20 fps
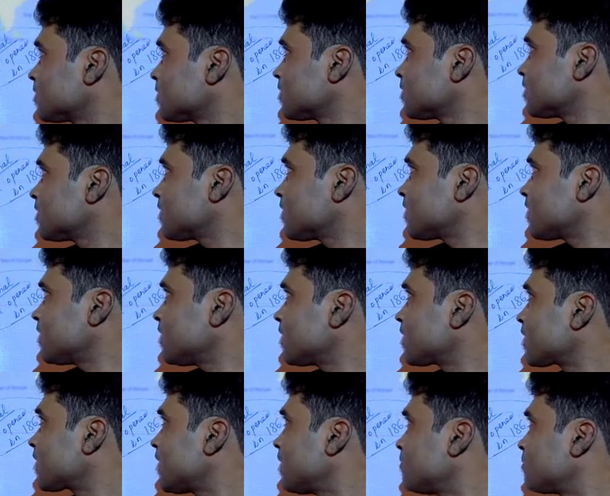Then he
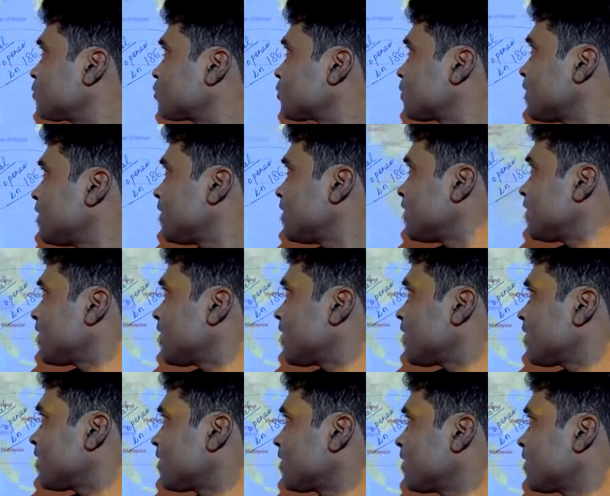came to
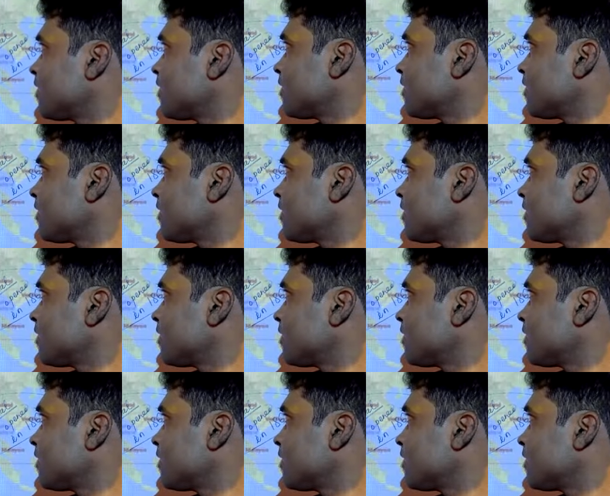India.